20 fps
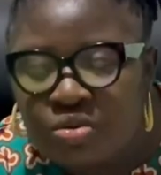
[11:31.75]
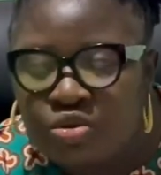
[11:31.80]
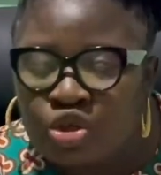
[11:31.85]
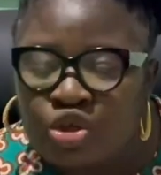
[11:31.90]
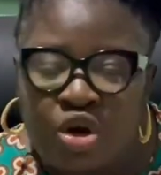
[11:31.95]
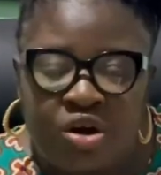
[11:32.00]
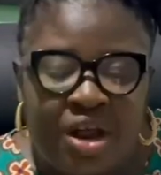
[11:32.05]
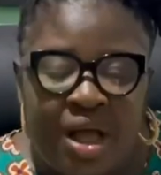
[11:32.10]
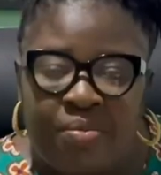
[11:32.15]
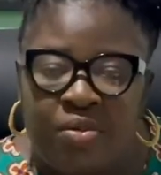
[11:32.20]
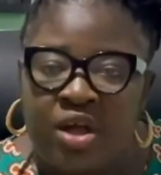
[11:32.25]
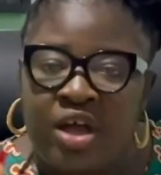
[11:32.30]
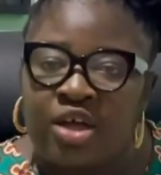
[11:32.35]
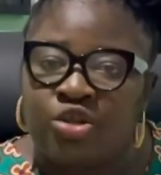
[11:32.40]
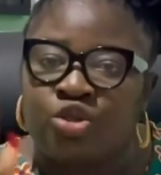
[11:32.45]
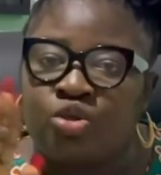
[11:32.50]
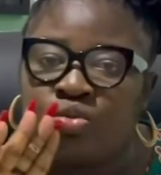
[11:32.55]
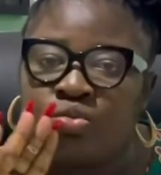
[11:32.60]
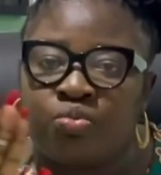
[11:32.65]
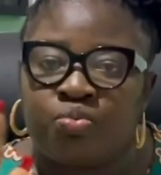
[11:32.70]
Sorry, I'm not here
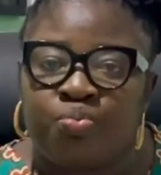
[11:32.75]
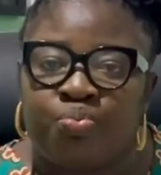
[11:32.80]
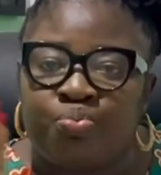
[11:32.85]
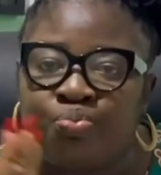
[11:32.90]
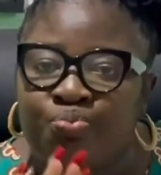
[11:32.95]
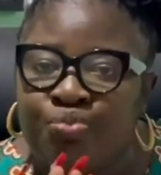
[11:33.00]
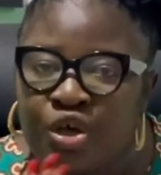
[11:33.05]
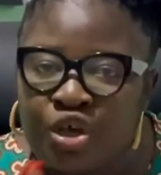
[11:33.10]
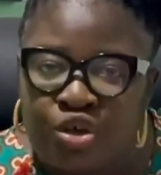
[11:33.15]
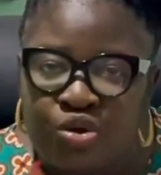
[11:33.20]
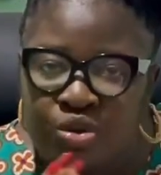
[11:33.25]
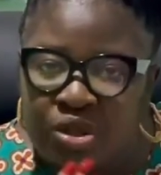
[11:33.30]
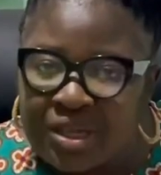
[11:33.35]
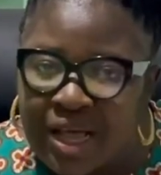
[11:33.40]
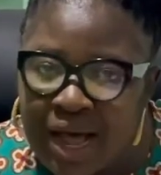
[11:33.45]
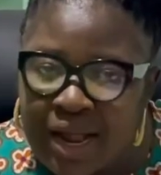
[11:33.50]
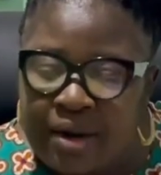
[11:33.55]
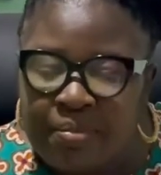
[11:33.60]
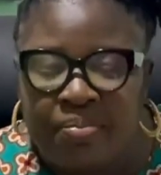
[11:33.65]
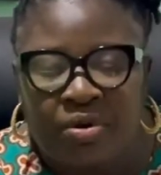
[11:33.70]
to make you
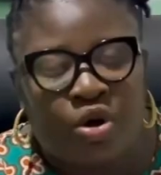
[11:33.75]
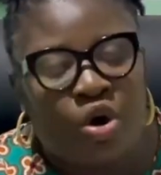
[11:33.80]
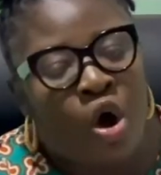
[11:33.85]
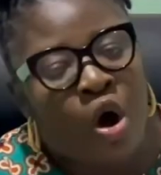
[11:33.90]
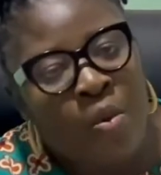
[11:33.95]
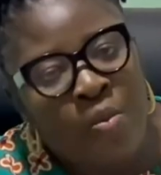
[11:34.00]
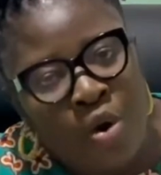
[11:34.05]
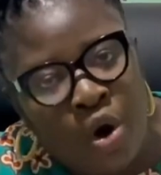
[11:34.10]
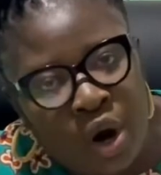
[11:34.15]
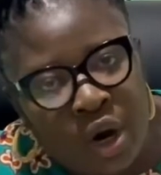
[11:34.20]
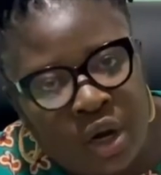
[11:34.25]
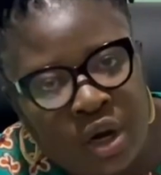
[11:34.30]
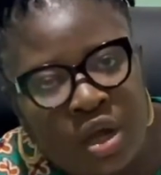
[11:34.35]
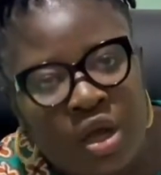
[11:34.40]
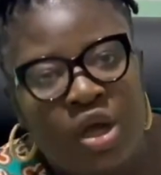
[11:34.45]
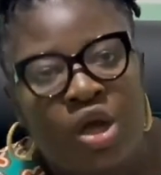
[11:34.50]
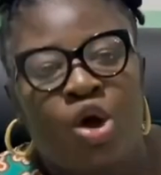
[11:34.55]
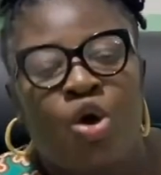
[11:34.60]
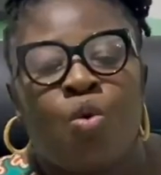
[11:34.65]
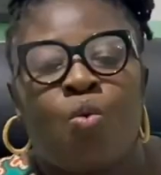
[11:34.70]
sad, but come on,
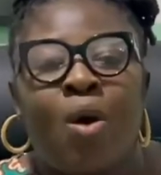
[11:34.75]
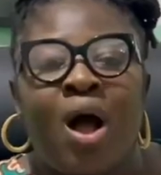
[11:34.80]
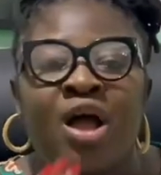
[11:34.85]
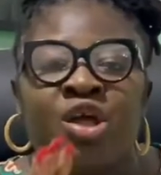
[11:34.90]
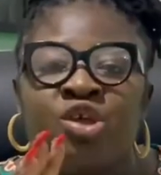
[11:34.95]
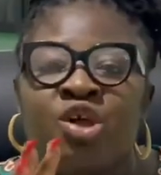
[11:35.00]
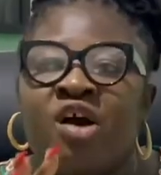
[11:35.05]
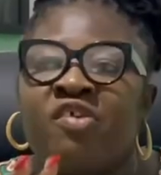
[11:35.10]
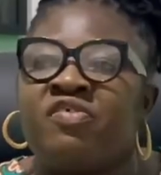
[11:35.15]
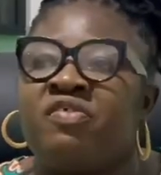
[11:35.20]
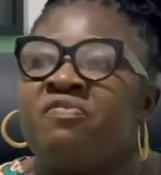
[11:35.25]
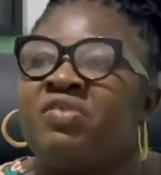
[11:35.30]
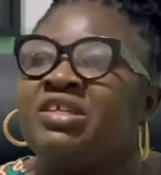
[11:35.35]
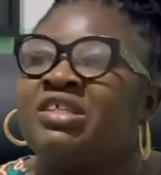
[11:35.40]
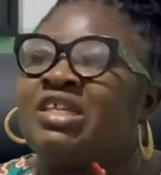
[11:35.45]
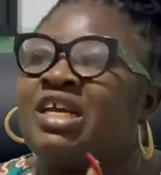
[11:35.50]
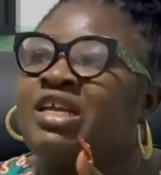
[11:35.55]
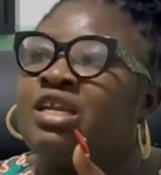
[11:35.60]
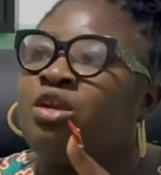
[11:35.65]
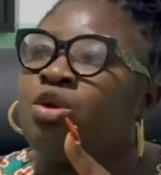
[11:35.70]
why you have
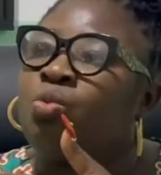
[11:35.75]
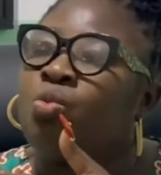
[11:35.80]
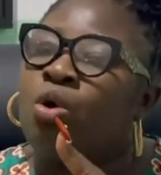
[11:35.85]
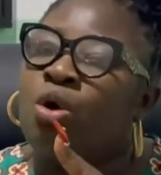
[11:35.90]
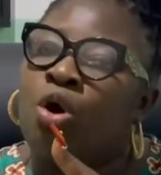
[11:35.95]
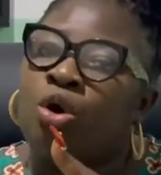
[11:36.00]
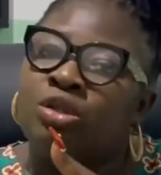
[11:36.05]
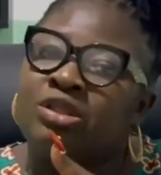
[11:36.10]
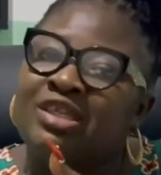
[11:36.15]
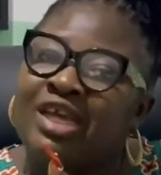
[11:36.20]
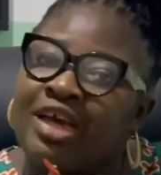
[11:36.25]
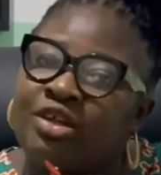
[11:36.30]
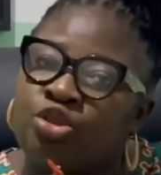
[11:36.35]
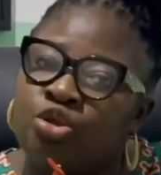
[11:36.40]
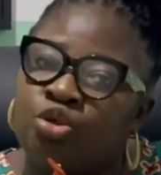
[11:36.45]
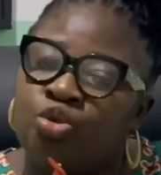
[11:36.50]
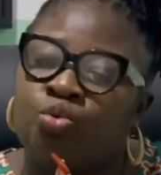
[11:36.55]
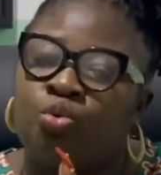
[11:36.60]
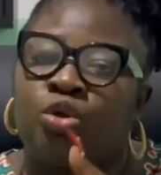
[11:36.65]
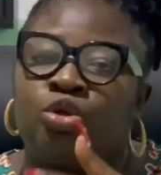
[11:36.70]
invested in the one
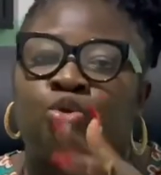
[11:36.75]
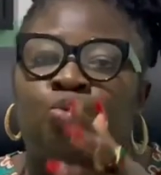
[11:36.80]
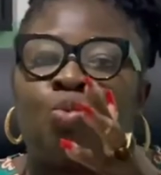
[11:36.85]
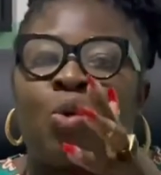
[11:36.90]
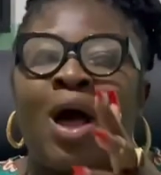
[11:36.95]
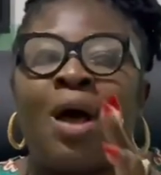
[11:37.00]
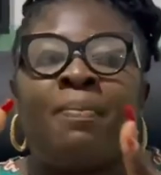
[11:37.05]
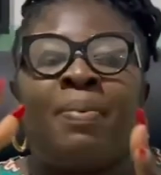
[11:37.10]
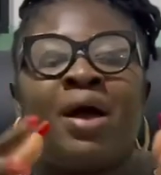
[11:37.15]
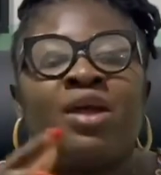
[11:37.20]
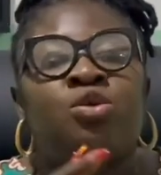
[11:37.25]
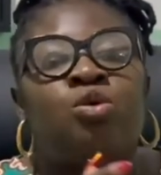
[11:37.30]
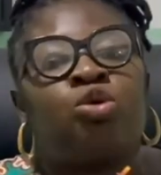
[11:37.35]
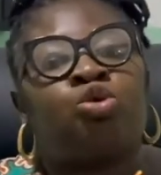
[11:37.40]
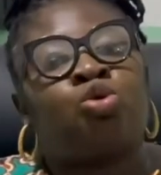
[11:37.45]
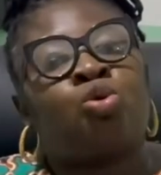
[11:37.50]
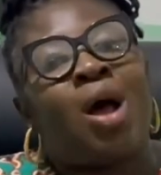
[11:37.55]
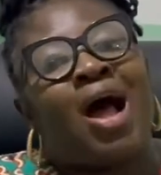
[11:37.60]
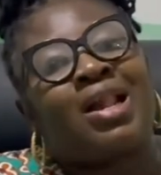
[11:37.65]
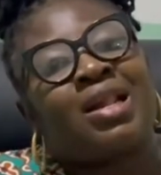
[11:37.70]
untitled ones, why buy you
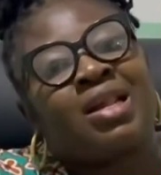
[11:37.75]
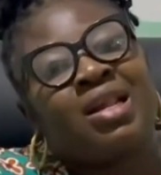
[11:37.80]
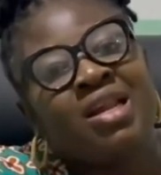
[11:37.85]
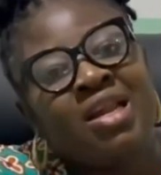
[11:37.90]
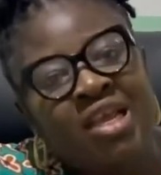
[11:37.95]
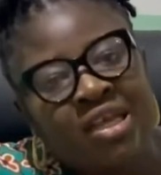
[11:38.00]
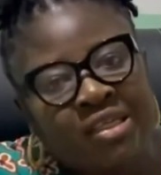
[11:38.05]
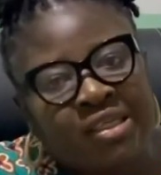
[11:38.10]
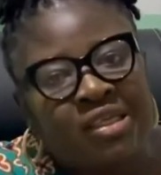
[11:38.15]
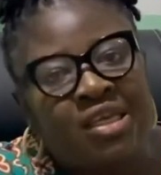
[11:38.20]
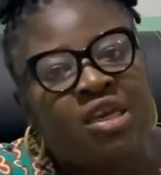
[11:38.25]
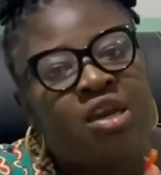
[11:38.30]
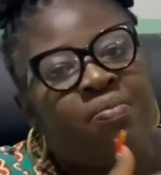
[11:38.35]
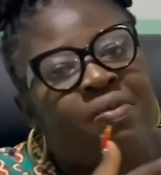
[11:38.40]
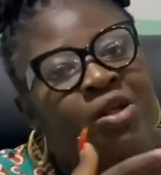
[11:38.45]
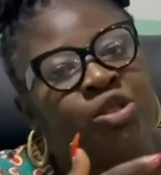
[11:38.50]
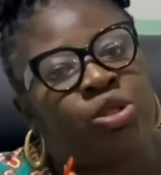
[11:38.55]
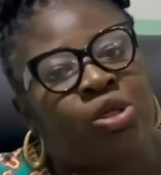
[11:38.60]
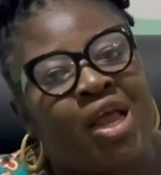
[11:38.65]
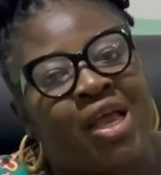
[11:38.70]
also at least in
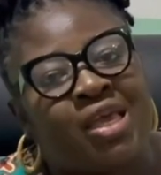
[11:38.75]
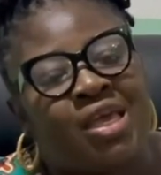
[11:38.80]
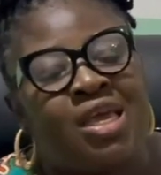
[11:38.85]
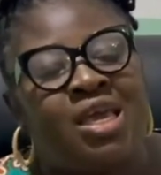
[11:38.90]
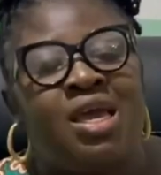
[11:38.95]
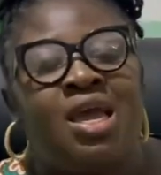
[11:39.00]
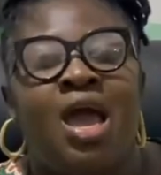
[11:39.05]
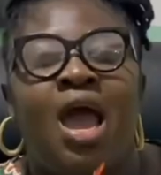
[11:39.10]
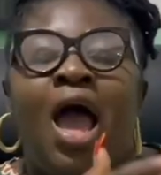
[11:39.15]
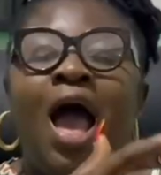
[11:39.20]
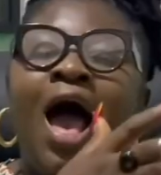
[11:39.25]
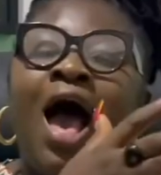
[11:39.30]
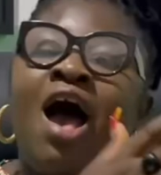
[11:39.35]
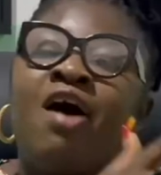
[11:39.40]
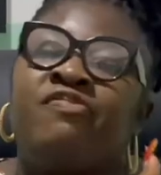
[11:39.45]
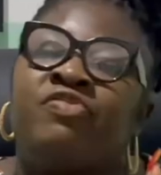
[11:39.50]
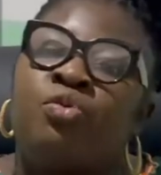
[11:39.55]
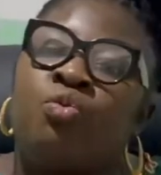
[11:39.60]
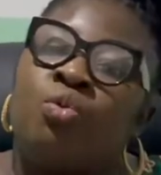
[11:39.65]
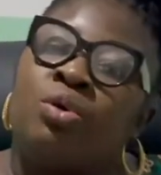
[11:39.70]
Ibeju Lekki
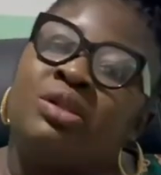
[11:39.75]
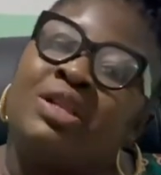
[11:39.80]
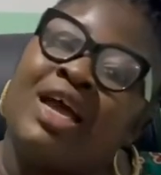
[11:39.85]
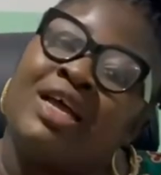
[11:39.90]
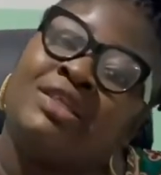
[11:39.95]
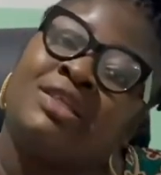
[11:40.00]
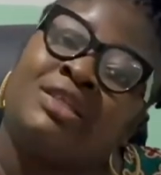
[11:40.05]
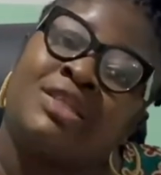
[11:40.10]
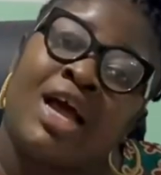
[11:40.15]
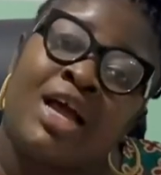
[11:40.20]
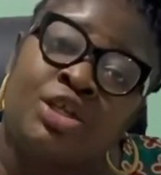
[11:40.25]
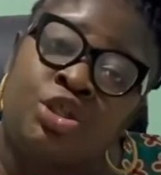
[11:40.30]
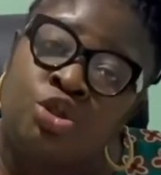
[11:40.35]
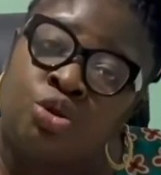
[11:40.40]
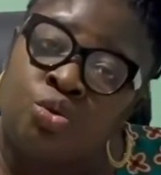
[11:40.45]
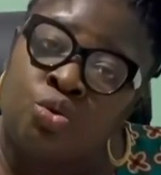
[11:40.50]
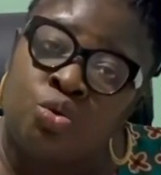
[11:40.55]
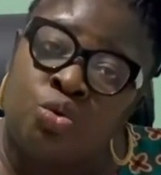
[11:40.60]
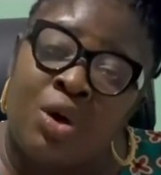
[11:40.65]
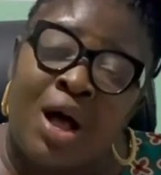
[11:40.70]
have the one that is
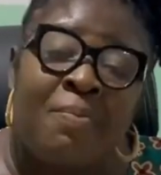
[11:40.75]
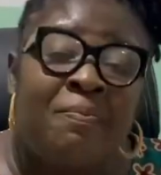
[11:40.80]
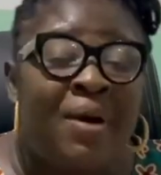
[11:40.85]
titled?